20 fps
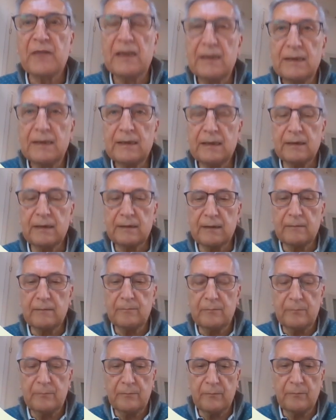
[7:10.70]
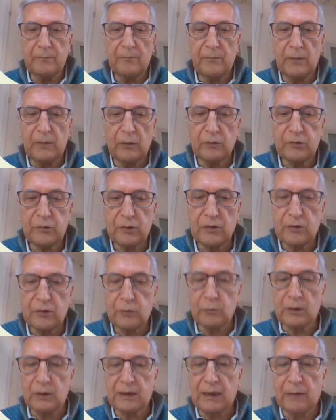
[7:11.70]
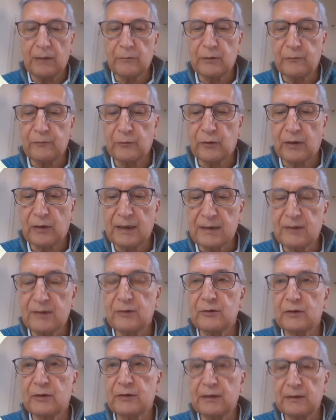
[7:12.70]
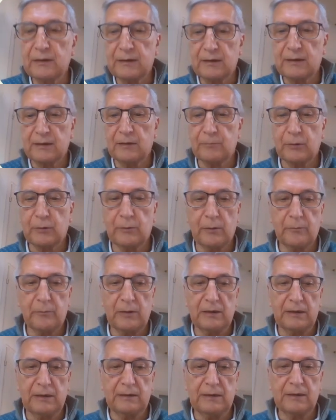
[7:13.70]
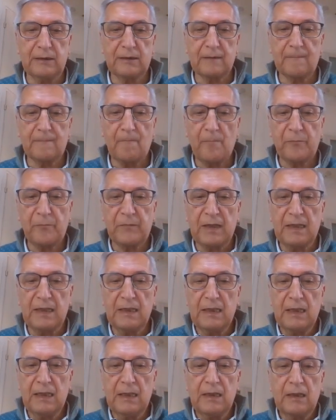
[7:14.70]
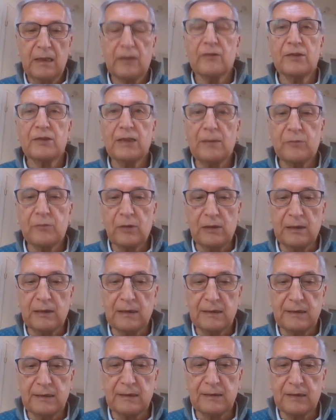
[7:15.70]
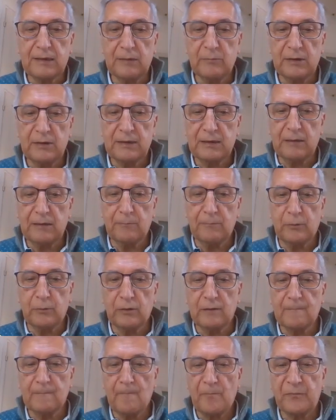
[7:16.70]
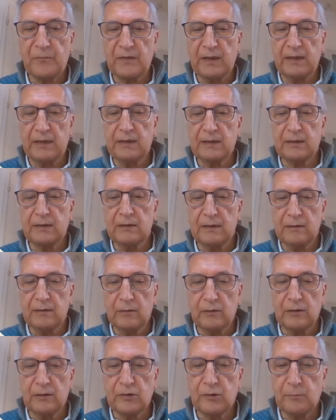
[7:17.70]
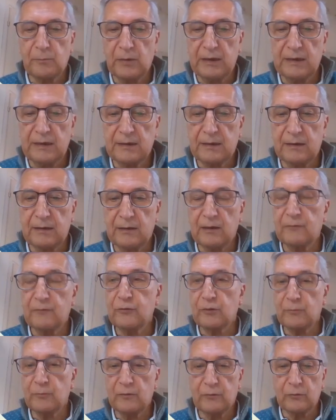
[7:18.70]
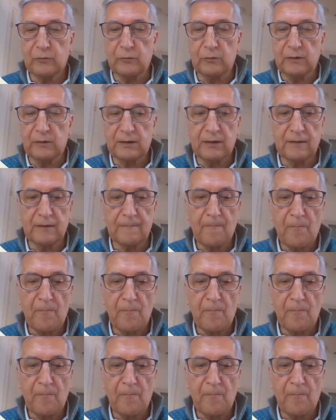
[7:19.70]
notions to account for uncertainties and probabilities. Conceptually, the system is simple. There is a knowledge base in the form of rules.